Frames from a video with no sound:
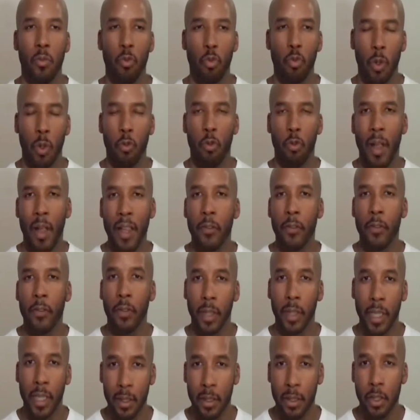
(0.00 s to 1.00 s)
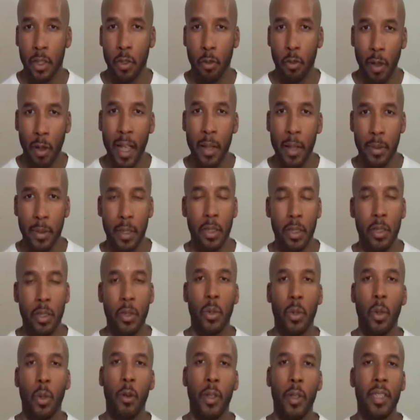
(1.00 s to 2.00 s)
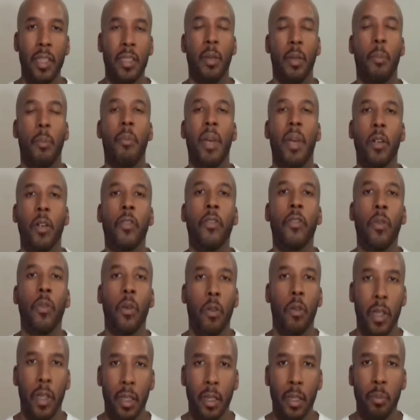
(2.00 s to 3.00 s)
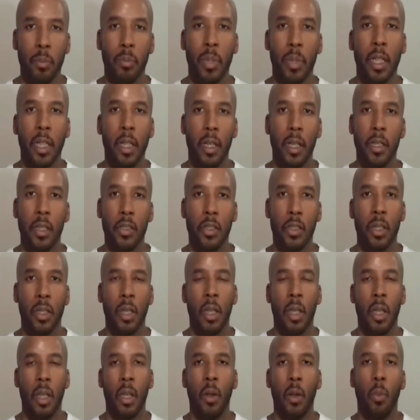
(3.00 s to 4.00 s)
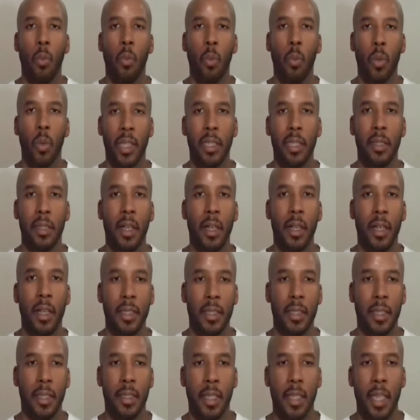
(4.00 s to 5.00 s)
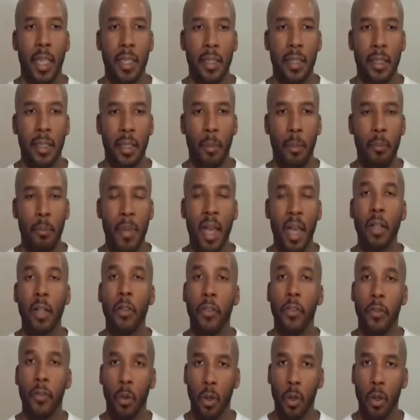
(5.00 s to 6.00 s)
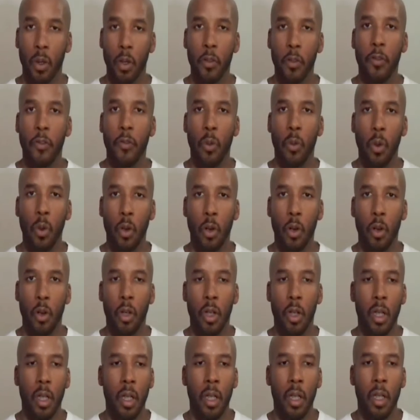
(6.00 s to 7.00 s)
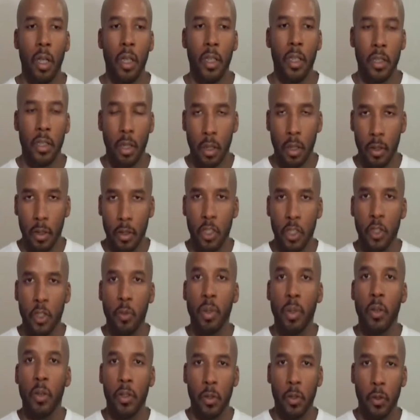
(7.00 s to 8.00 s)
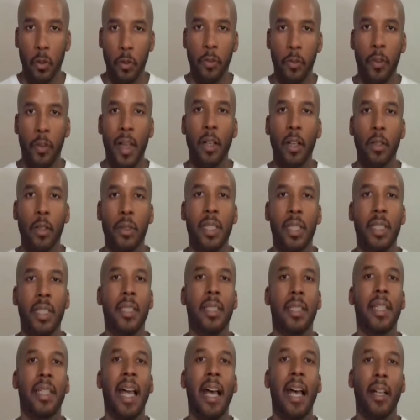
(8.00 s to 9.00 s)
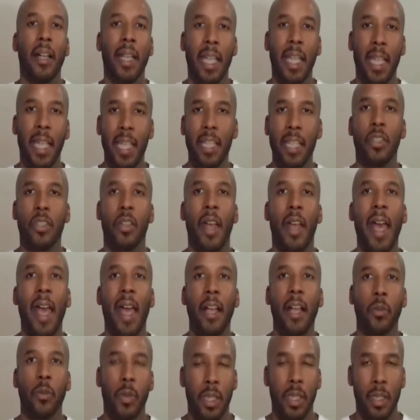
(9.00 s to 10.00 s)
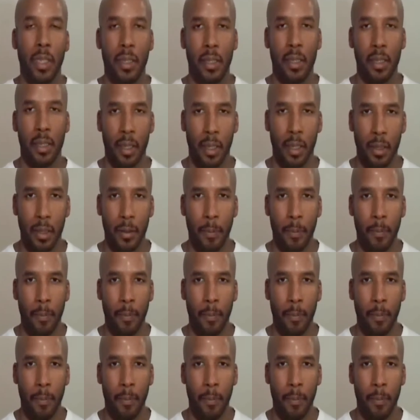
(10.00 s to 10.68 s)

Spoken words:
what rightfully describes the story as a metaphorian, because what it does is it's a metaphor for your spiritual faculties and how they interact with each other.